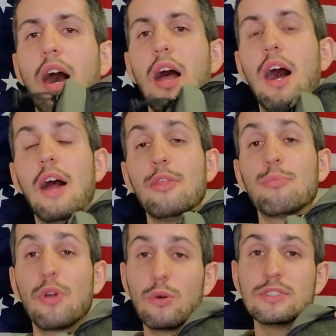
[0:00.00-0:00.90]
The
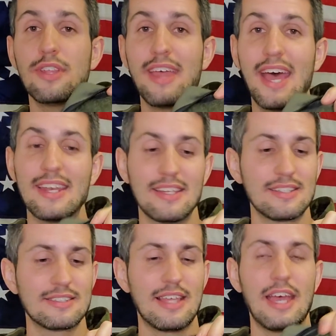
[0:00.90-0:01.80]
pro to that
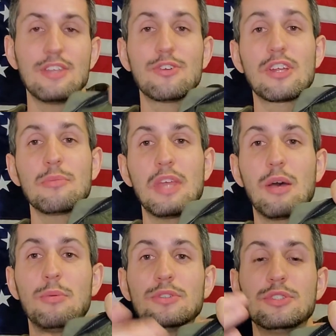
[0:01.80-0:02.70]
is that you're going to be
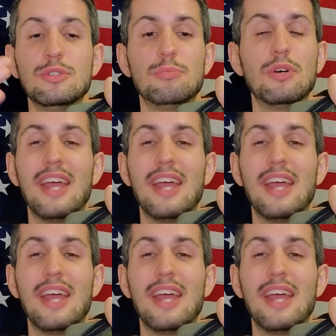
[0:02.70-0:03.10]
able to put